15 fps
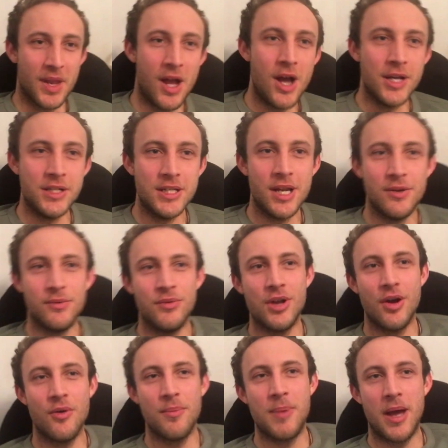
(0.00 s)
I don't
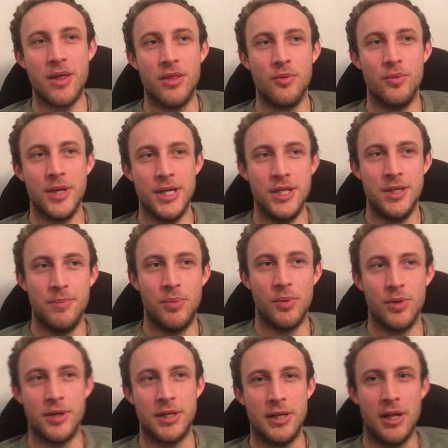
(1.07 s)
know about the Ouija
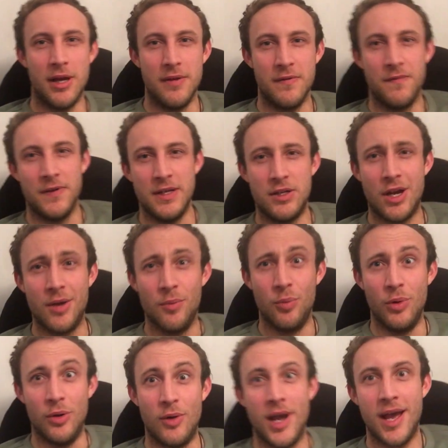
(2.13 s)
board live feed. I
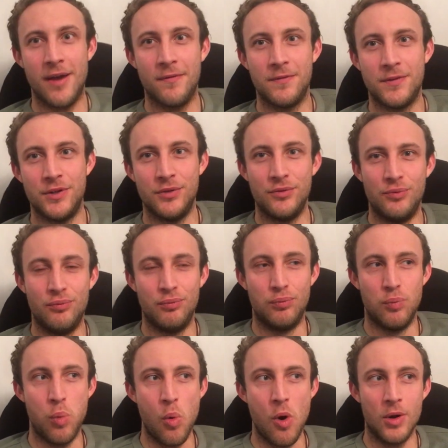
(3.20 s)
will have to
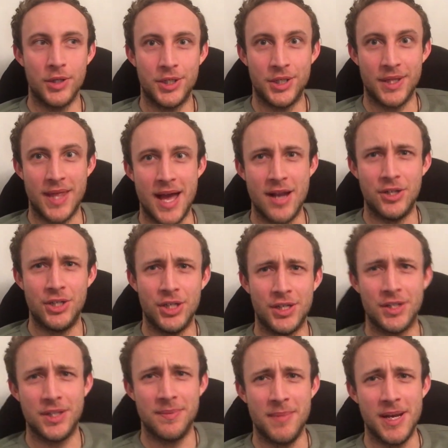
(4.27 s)
watch that
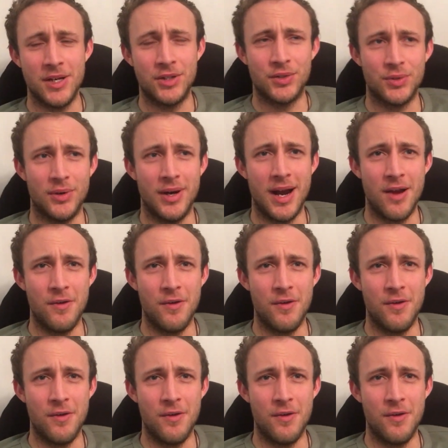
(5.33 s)
just to make sure